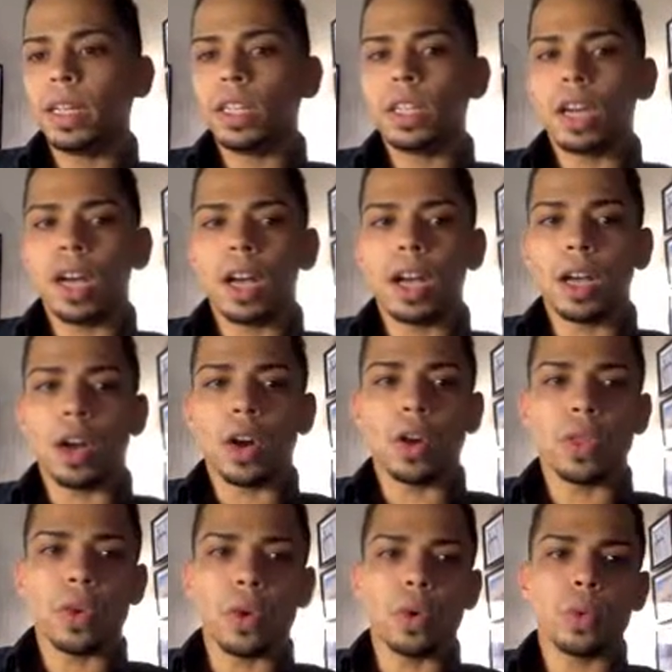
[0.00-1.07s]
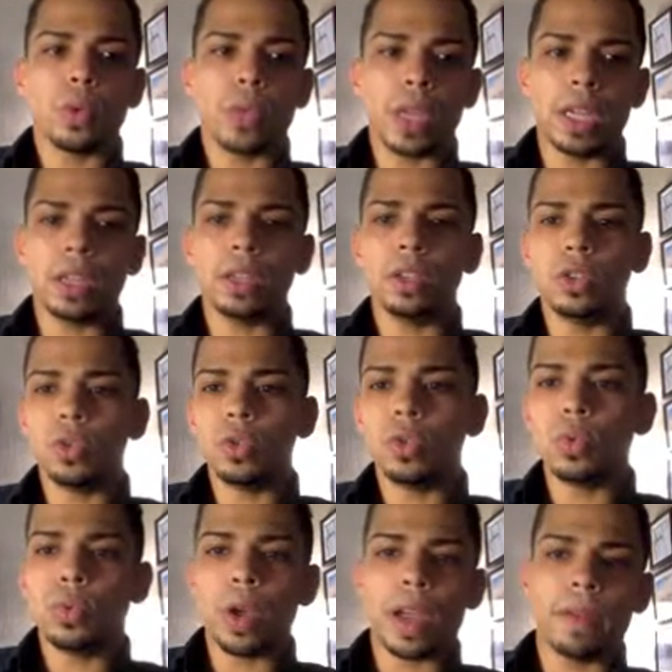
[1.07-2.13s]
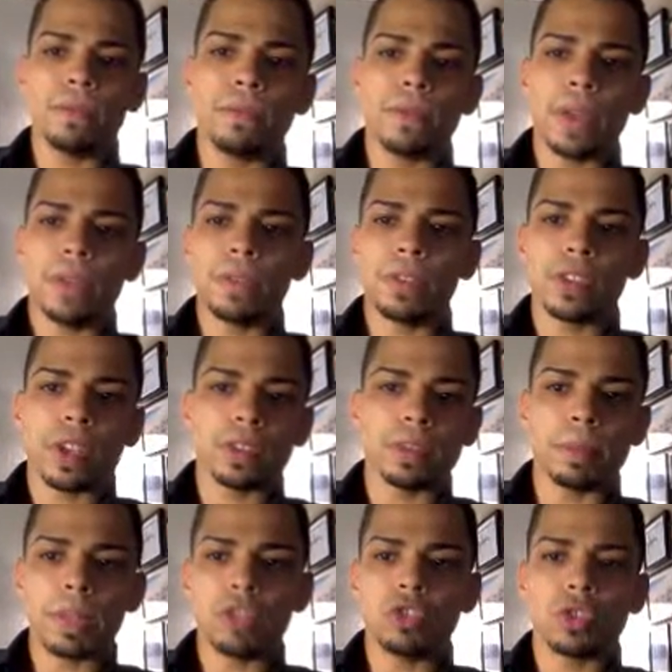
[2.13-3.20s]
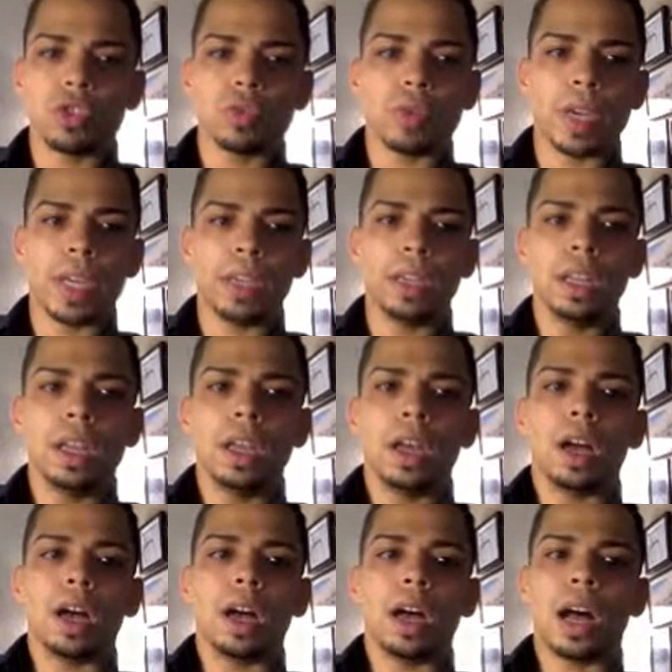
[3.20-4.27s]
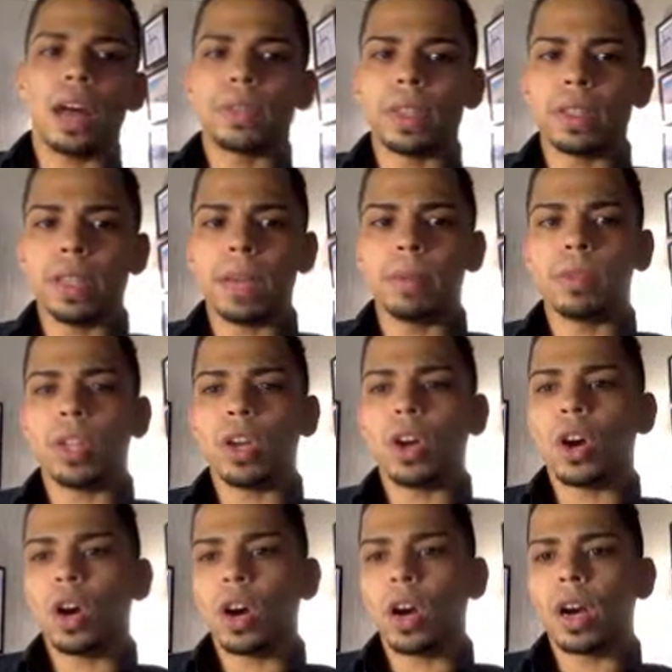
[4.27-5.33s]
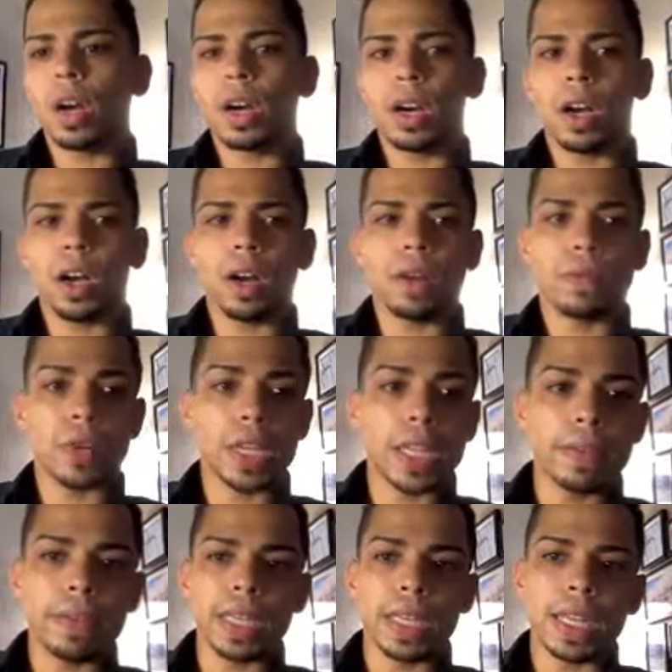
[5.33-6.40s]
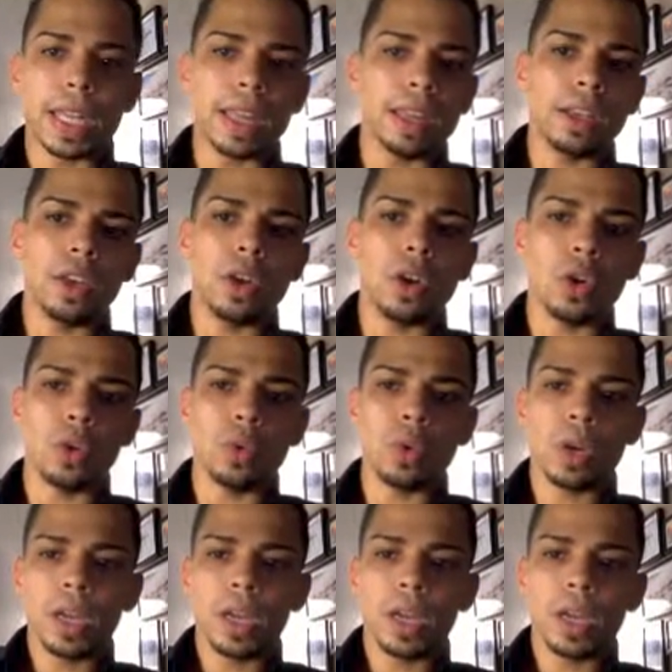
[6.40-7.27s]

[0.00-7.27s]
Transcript: although they do emphasize some interest rate, oftentimes they are forgiven and no